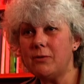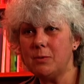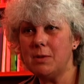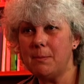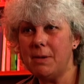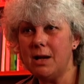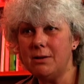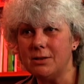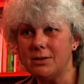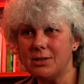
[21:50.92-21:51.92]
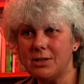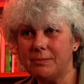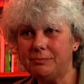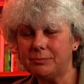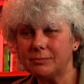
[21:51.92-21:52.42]
from their parents.
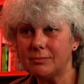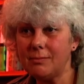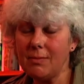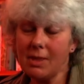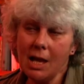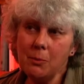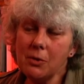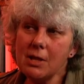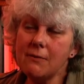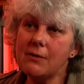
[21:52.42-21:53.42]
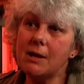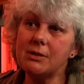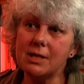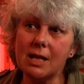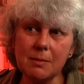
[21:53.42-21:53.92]
And what they found,
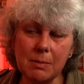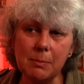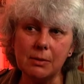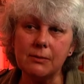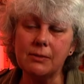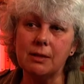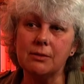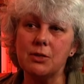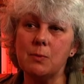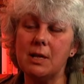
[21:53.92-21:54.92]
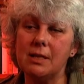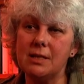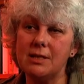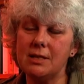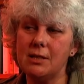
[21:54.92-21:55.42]
and other people have found as well,
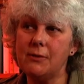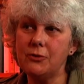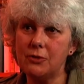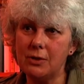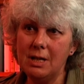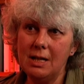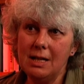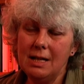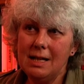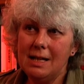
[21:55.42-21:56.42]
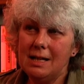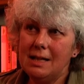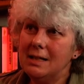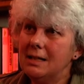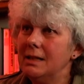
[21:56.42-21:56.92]
is that after
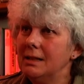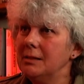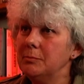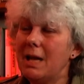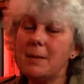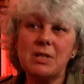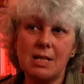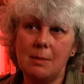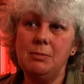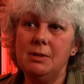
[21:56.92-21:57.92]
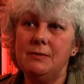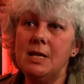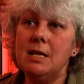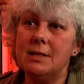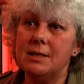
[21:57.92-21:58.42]
perhaps a couple of
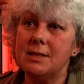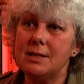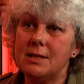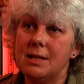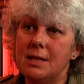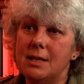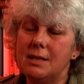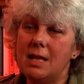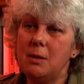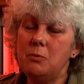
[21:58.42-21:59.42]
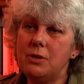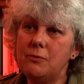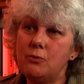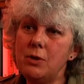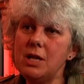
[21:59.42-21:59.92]
years, they would have
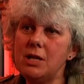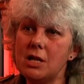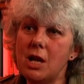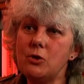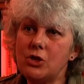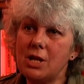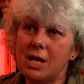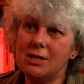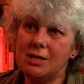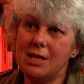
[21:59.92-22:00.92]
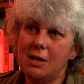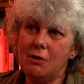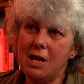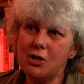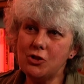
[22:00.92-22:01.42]
renegotiated
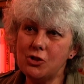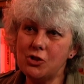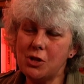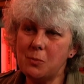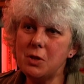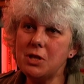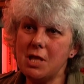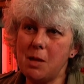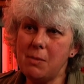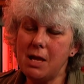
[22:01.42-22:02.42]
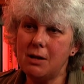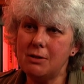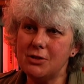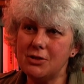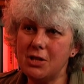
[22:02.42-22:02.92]
relationship with their
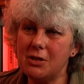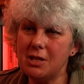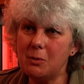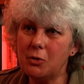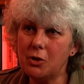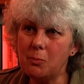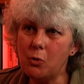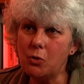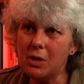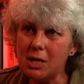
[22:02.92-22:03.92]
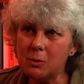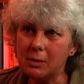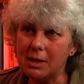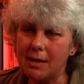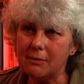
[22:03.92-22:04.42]
parents so that they were on a more
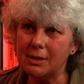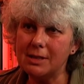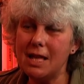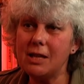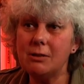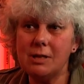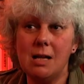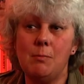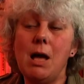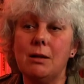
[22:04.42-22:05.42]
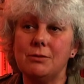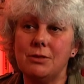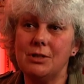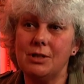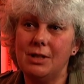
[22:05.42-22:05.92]
equal level and they could come
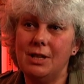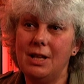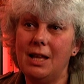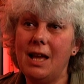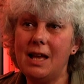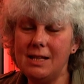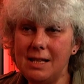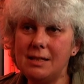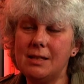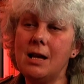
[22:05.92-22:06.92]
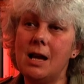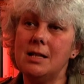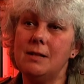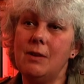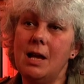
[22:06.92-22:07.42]
out and lead the
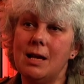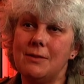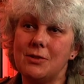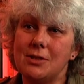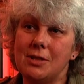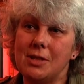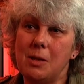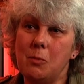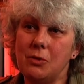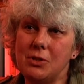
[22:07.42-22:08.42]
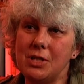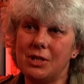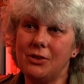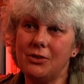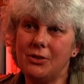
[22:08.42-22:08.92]
kind of lives that they
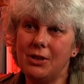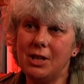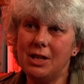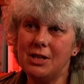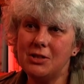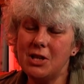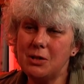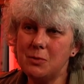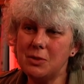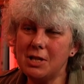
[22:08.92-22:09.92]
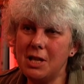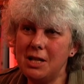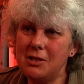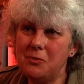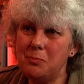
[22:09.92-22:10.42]
wanted. So it was a
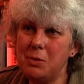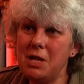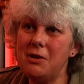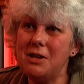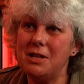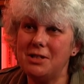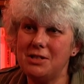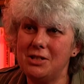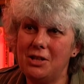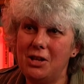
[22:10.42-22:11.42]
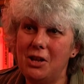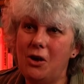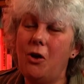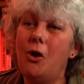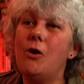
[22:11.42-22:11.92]
kind of period
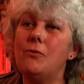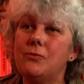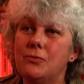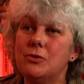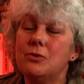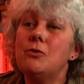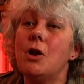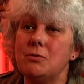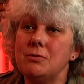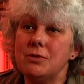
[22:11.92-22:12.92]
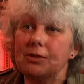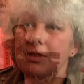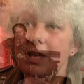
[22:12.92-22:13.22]
of growth.